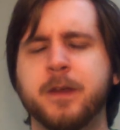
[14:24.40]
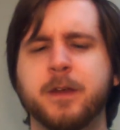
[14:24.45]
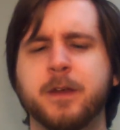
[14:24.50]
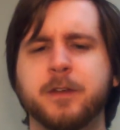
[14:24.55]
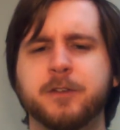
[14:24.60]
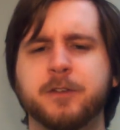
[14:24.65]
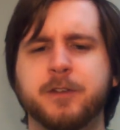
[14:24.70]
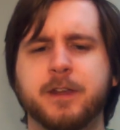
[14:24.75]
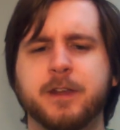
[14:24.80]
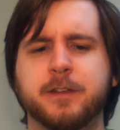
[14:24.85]

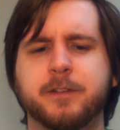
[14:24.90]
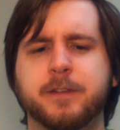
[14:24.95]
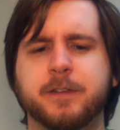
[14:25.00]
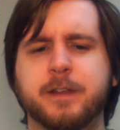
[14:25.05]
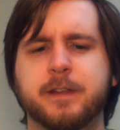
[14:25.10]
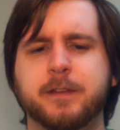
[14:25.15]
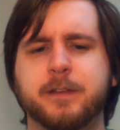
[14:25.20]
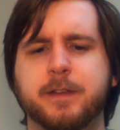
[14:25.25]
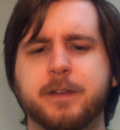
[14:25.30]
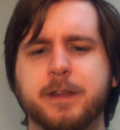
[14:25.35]
She has
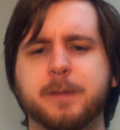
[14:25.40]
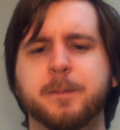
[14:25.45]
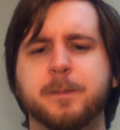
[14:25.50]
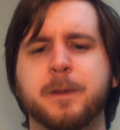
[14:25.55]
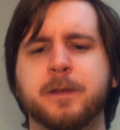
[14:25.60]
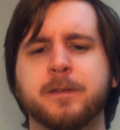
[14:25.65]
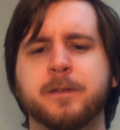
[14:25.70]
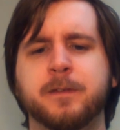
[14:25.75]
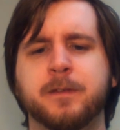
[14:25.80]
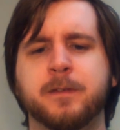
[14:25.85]
the
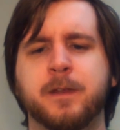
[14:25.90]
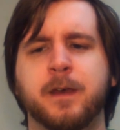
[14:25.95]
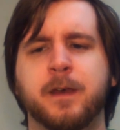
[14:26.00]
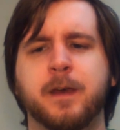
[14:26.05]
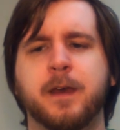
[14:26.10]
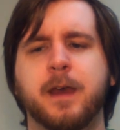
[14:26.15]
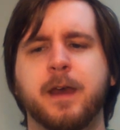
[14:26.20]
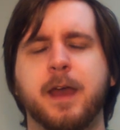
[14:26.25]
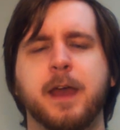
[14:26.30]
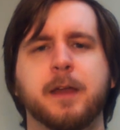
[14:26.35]
deepest
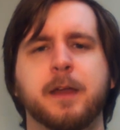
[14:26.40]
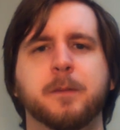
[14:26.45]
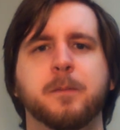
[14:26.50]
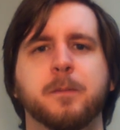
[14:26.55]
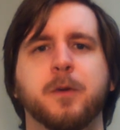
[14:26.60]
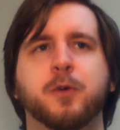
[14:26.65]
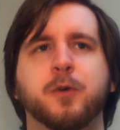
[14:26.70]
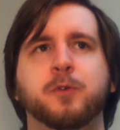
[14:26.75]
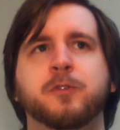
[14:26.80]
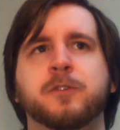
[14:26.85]
and
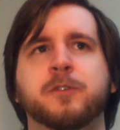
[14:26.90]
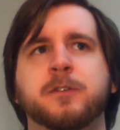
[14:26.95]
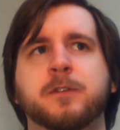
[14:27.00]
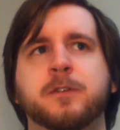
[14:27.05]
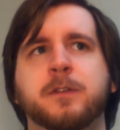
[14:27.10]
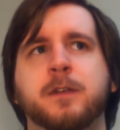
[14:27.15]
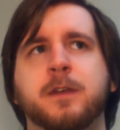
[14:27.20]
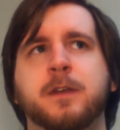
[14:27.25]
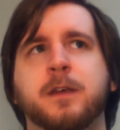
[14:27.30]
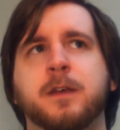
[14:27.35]
most